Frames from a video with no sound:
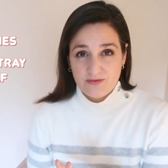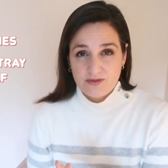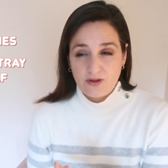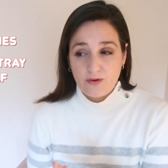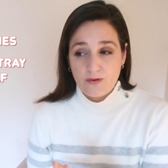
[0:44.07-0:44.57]

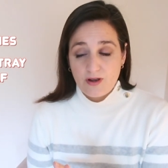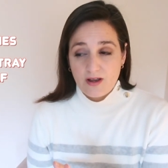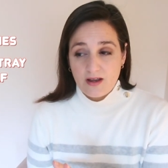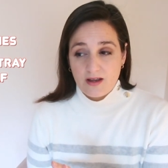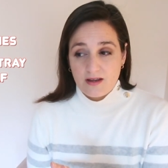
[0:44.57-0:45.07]
So
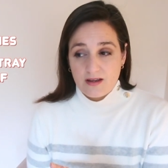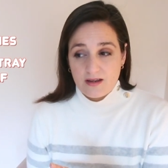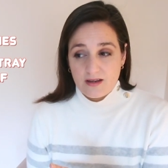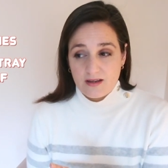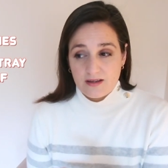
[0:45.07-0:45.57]

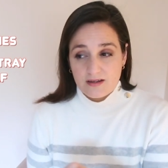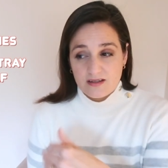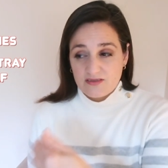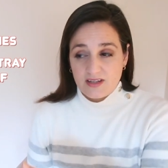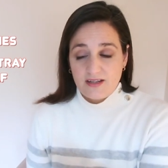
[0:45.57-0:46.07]

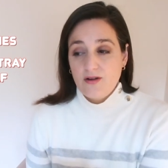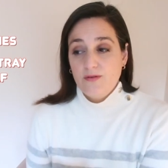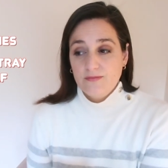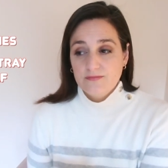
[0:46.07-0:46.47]
you say no,